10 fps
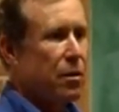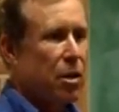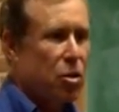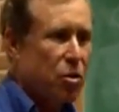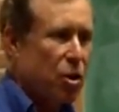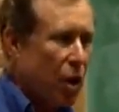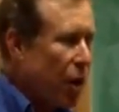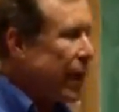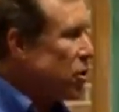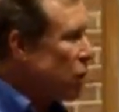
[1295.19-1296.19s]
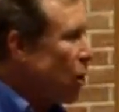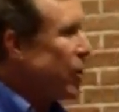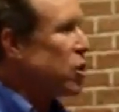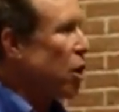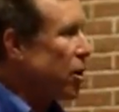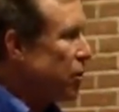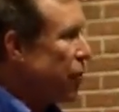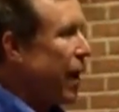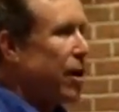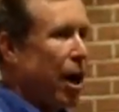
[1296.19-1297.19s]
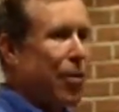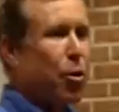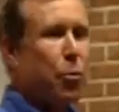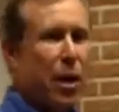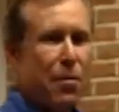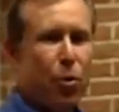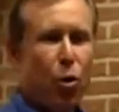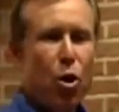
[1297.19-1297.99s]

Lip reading: And so we start to find other people